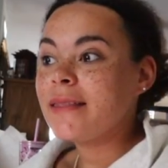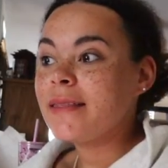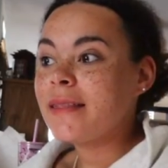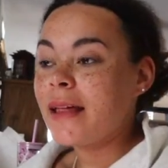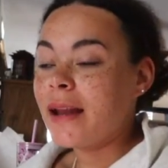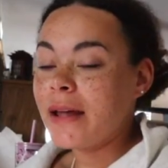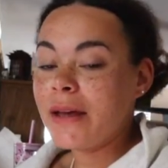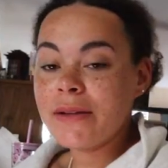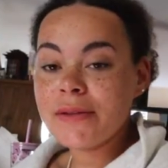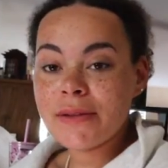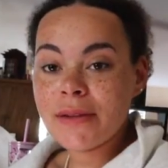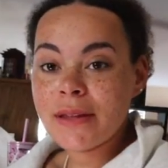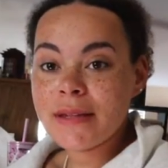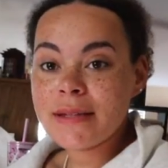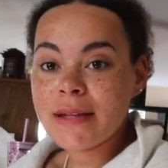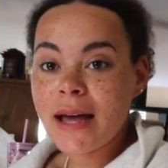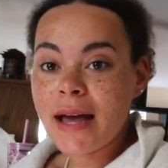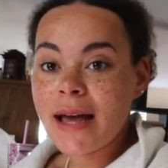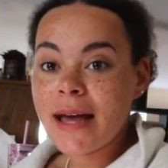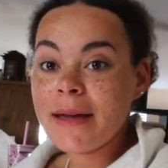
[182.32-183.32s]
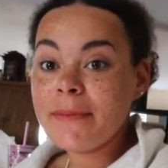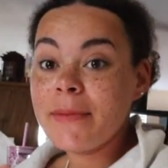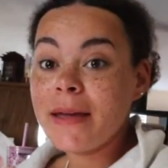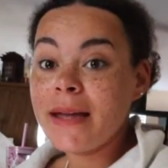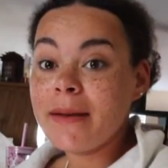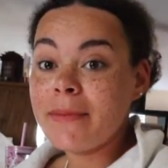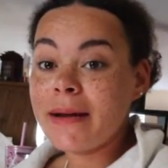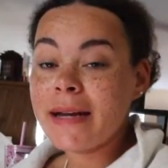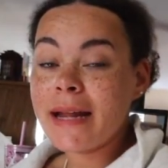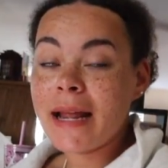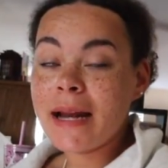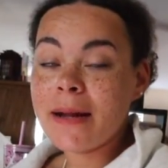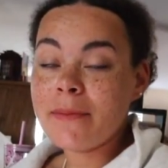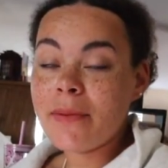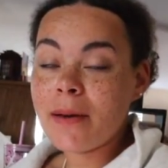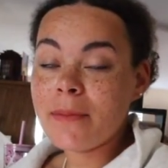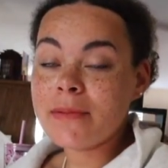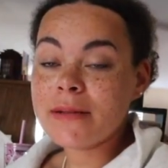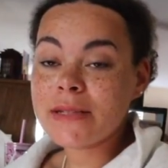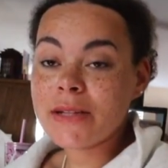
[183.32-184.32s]
that I use all the time in my Nana and
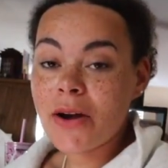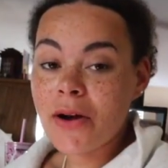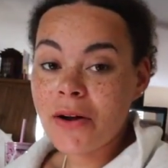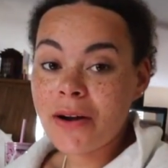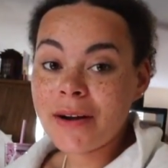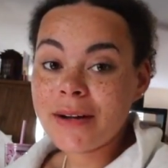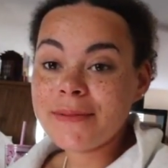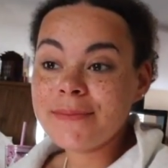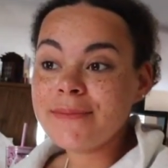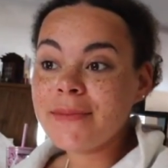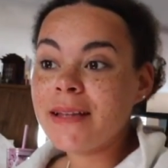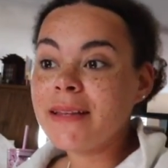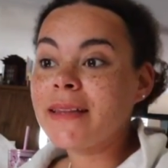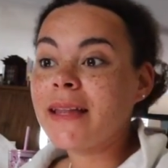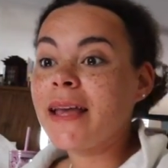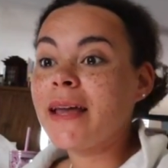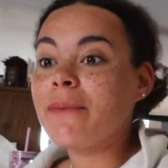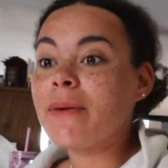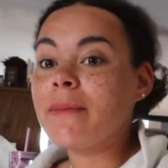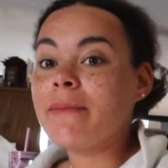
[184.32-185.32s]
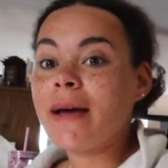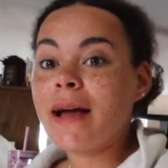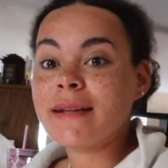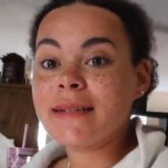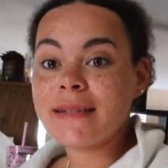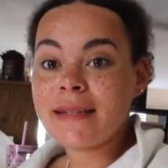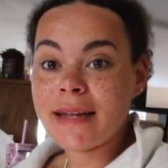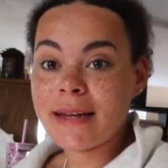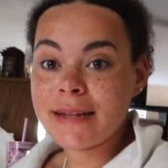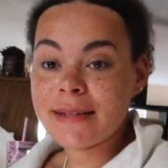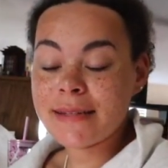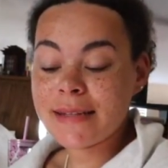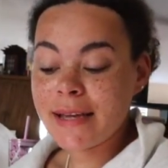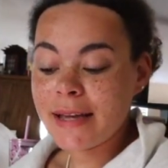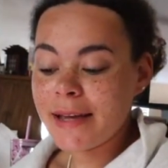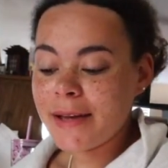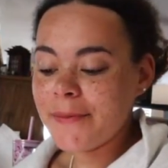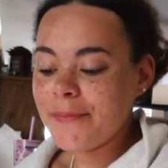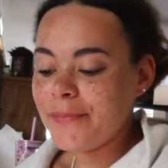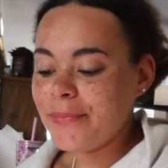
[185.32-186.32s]
Papa's car, and they went back to
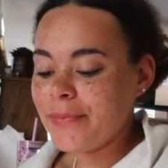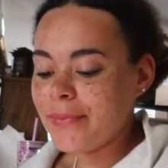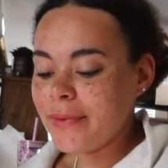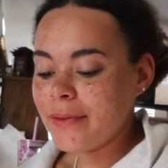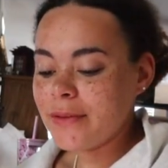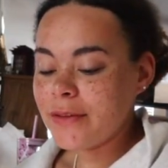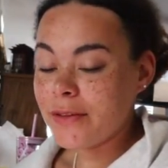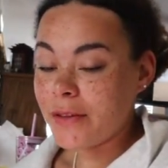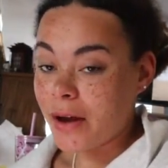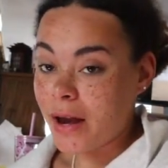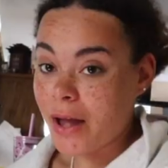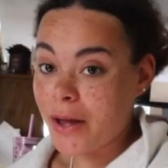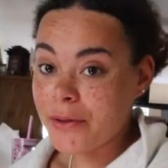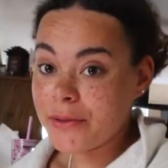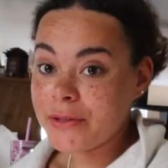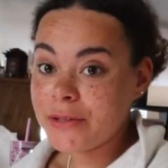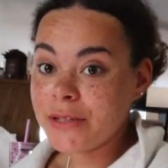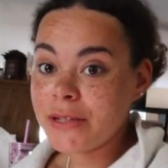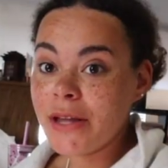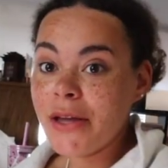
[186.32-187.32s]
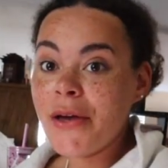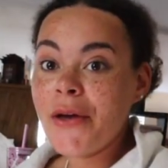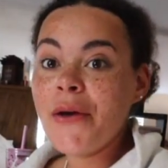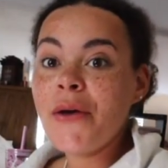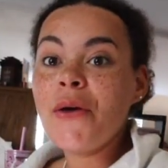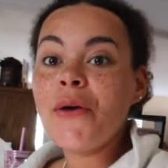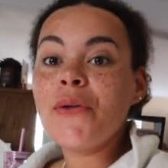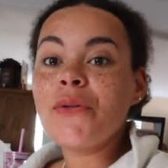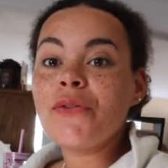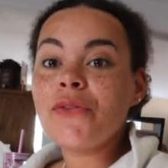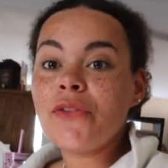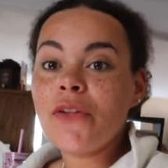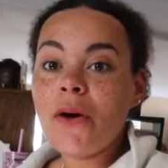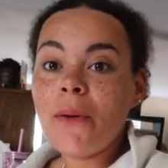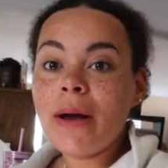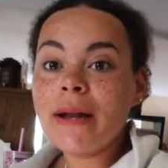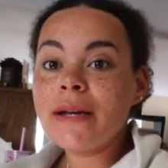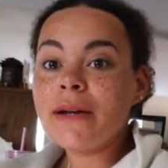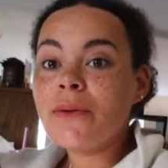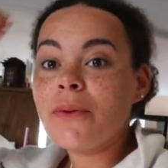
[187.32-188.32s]
Tennessee to their house.
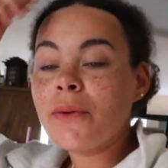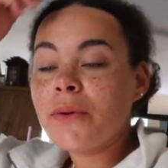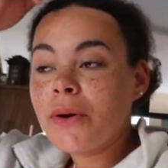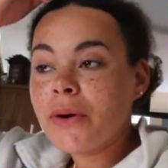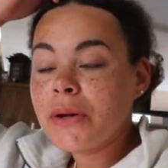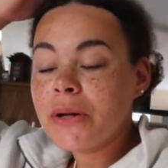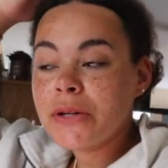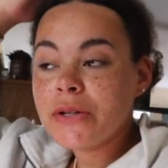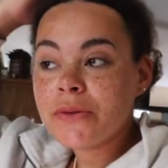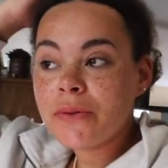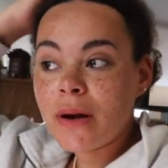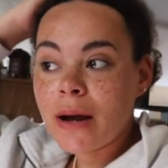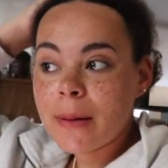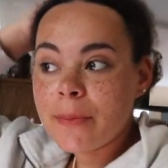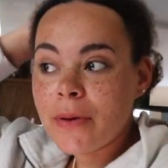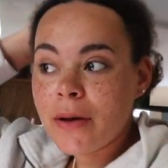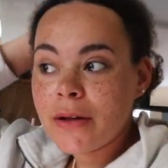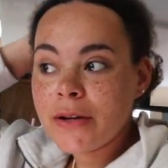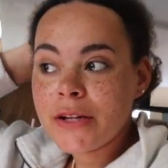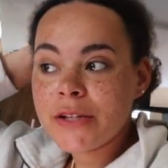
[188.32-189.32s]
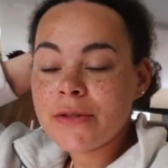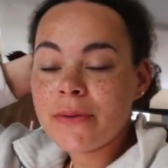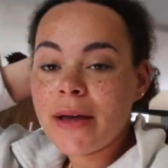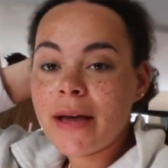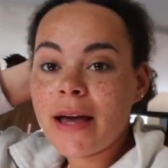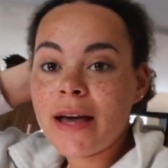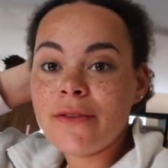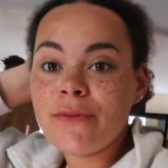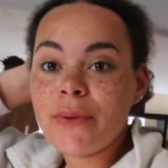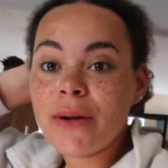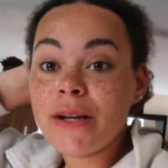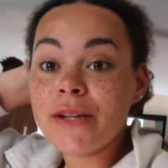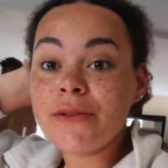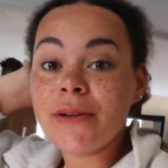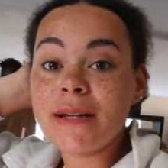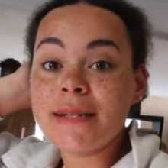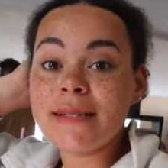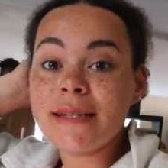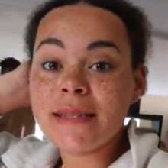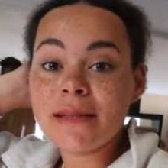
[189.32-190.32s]
So I need to order a new tripod just so I have one
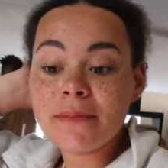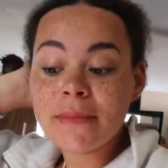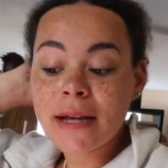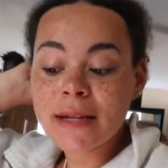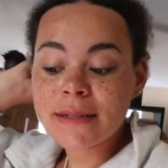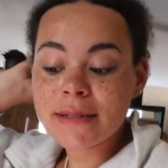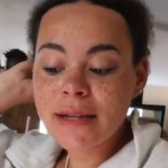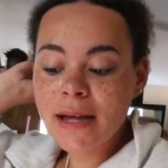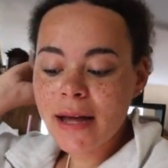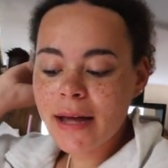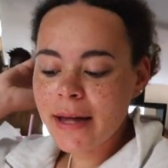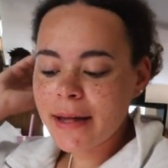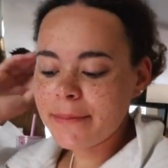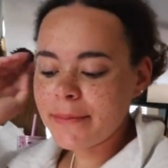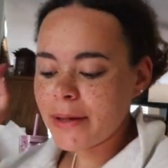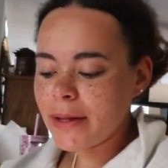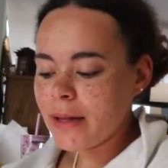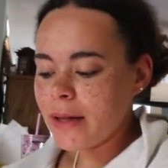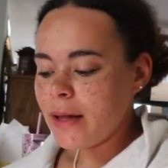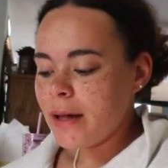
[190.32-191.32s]
until I see them next time,